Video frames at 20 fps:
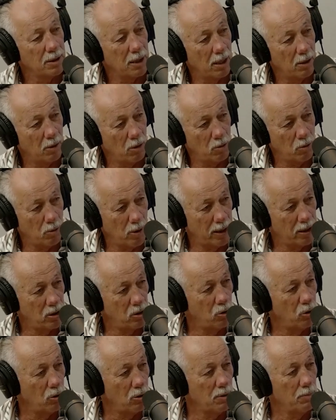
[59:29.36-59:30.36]
So always
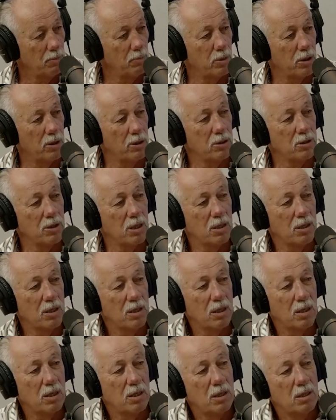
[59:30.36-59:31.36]
took them with us.
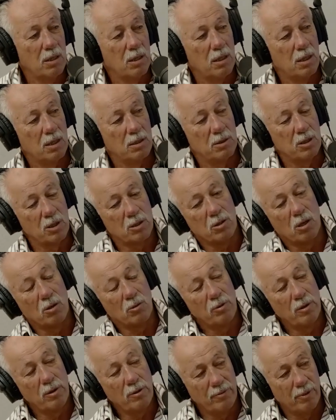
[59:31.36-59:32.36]
and just got
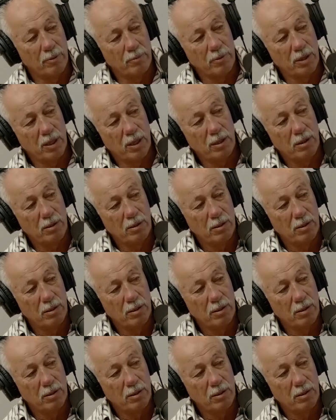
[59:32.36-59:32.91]
rid of them, you know.